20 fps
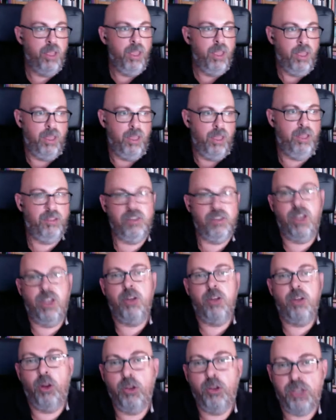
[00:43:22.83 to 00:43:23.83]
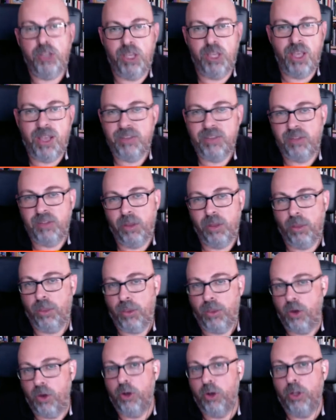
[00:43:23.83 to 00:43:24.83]
technology as the 3rd
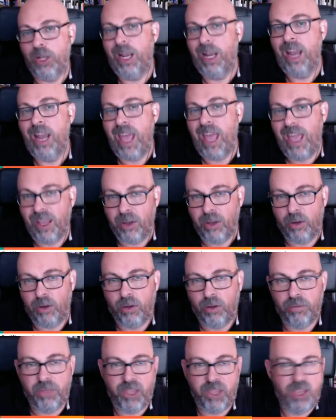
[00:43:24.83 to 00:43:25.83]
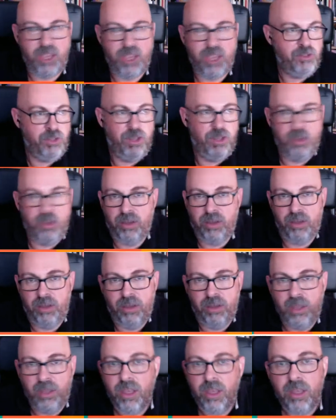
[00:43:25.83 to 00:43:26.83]
leg of this
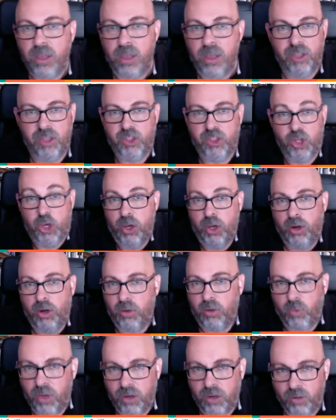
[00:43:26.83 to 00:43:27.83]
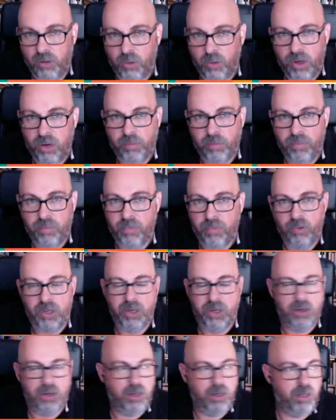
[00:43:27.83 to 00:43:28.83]
chair we
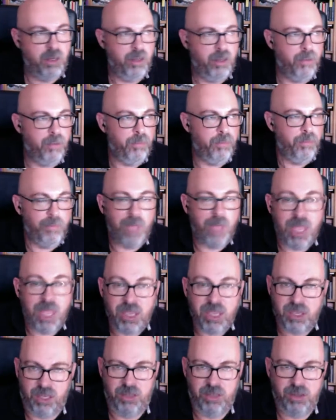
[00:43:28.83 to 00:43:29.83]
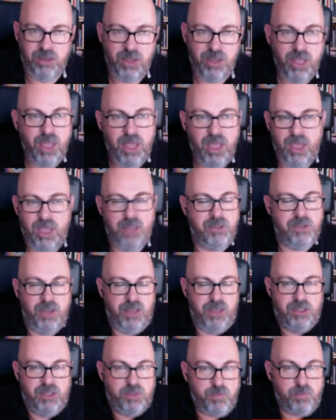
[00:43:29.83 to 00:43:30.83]
are making. It's
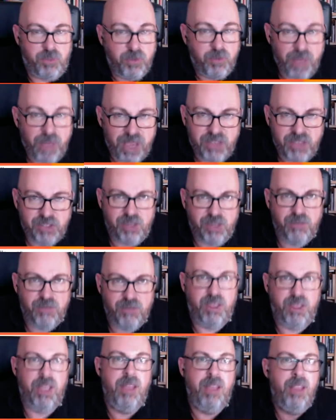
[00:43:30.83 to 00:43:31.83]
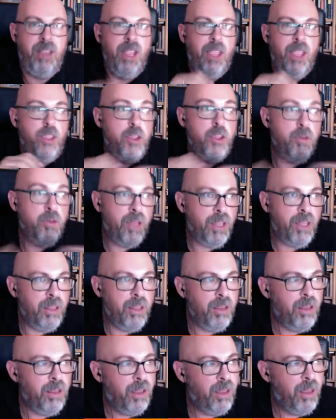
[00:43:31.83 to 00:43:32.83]
pervasive. You
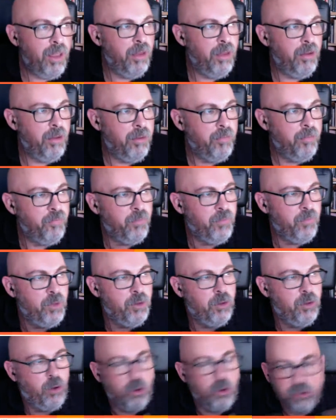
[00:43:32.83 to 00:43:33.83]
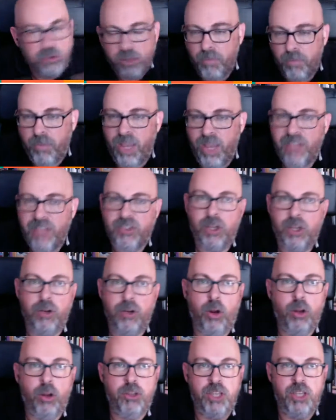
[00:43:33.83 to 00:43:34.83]
can contemplate technology as